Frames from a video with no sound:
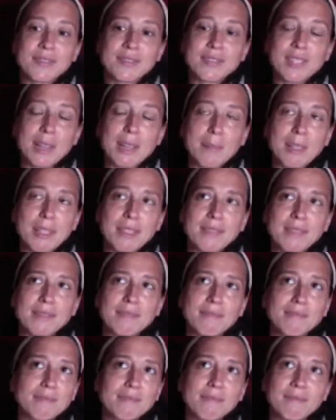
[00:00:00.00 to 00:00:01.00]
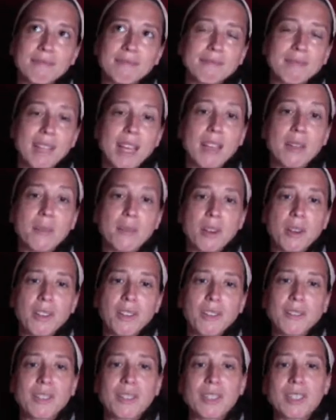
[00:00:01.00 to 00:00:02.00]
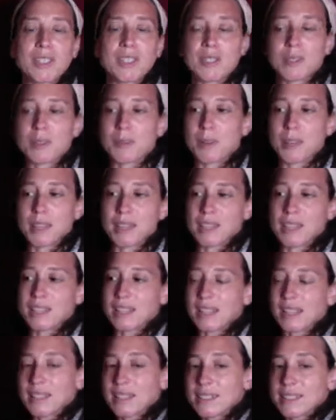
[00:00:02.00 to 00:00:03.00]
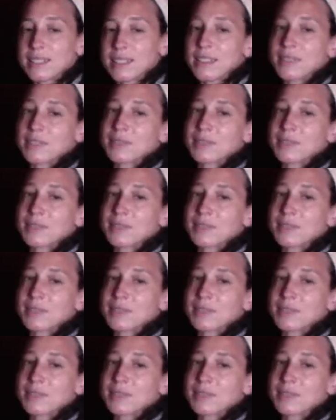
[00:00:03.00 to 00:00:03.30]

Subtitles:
I mean, anywhere on the foot. 20 seconds.